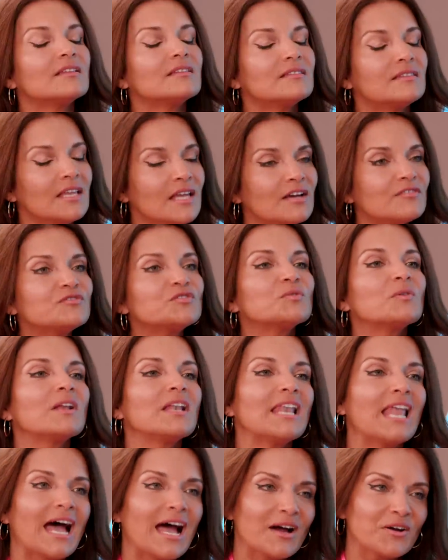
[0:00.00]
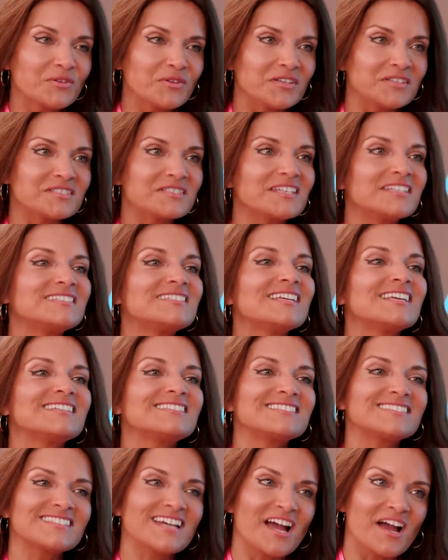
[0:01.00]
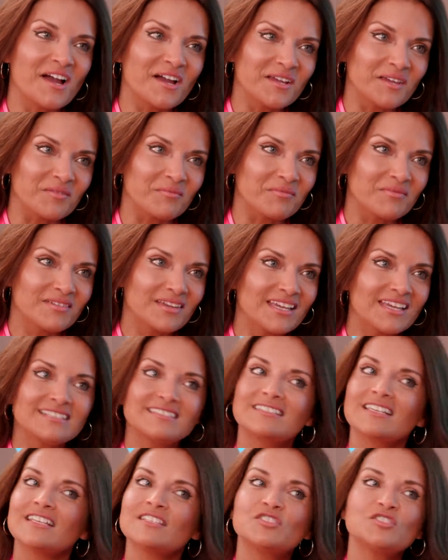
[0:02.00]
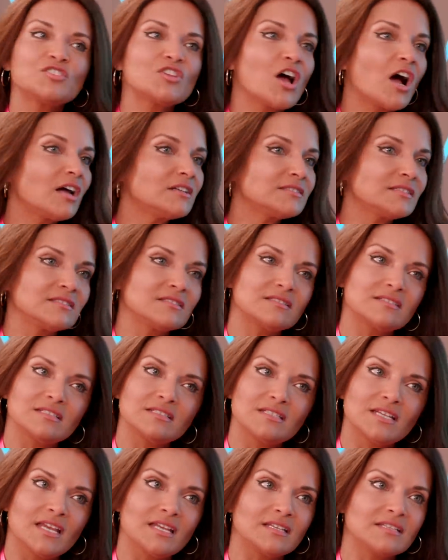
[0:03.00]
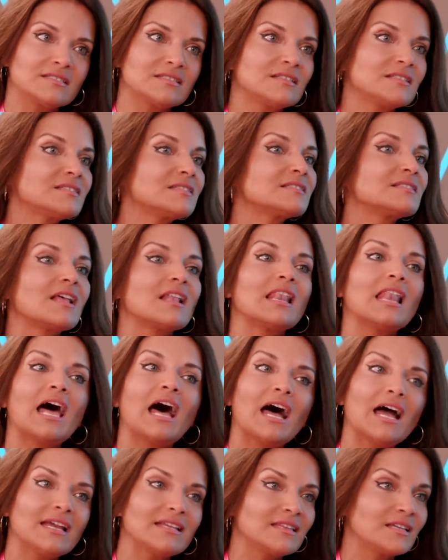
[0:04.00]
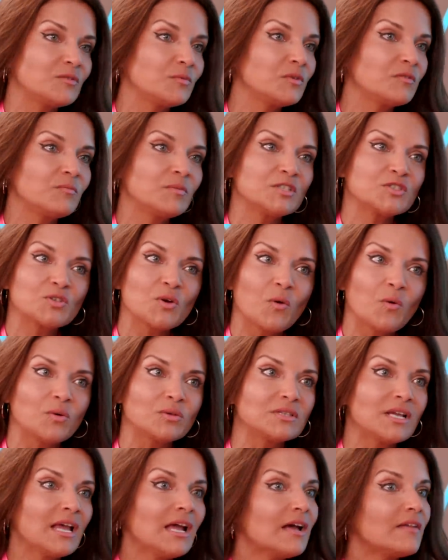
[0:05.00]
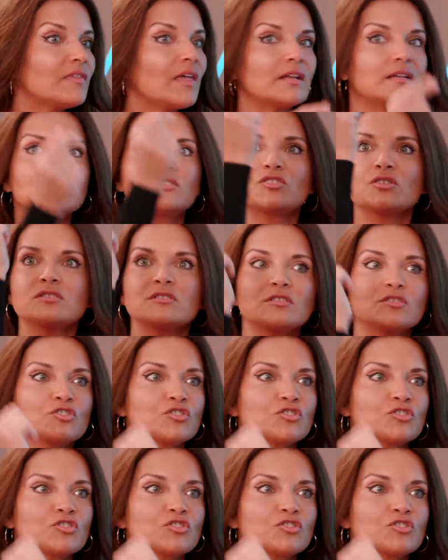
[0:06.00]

they have to allow this. It takes time it is not instantaneous. This is a lie that we've been told That it's just a